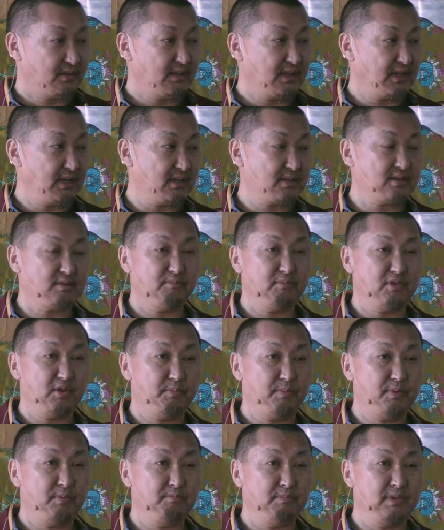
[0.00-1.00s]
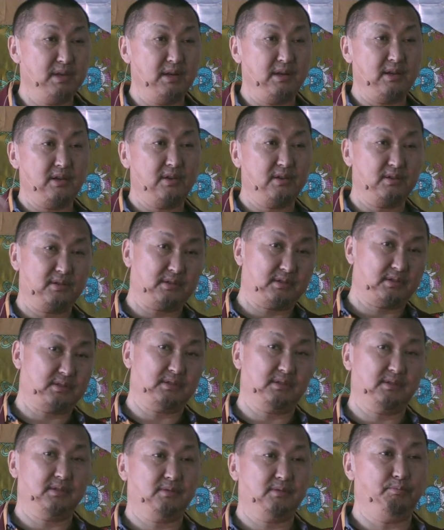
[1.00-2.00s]
There is maybe millions
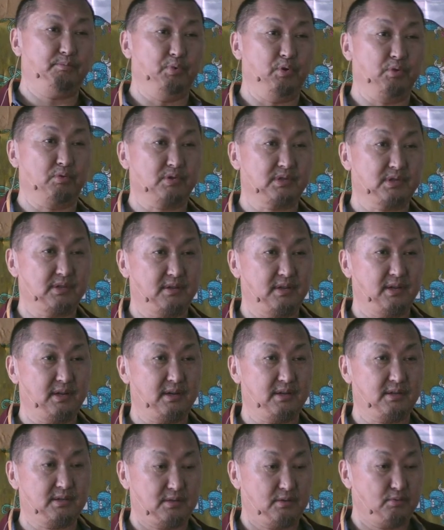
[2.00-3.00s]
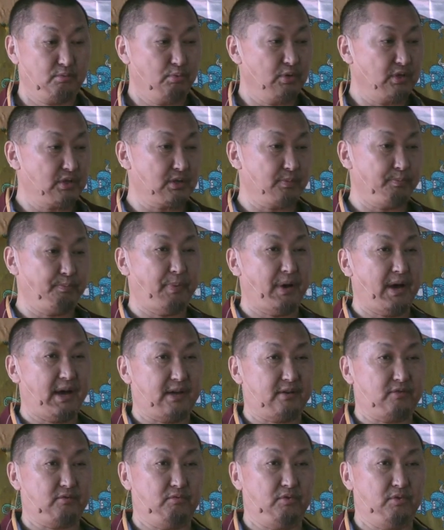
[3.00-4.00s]
of books there. Which
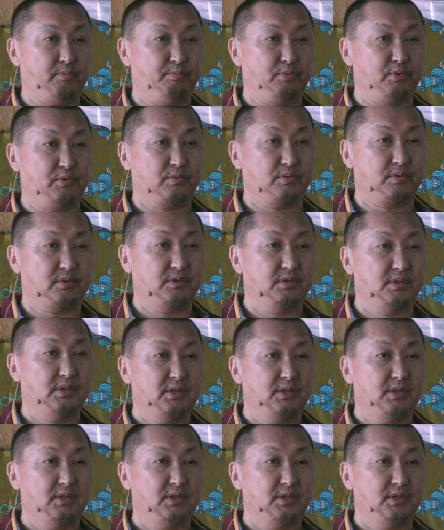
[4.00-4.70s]
part of the book?